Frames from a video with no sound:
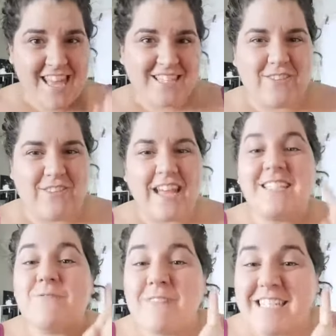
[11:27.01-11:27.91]
So
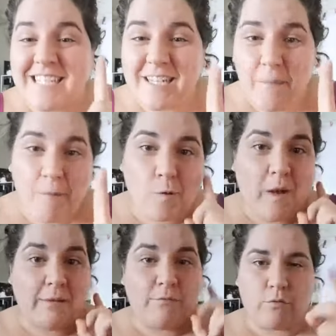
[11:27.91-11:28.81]
that's reason number
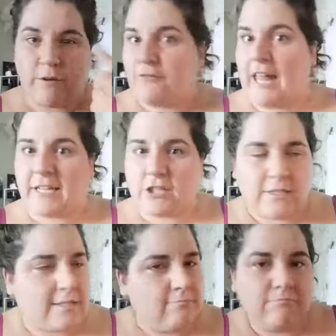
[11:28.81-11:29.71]
1,
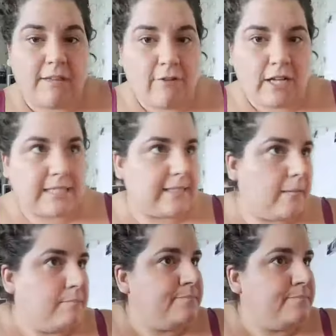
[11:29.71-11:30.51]
reflections. They fuck us up.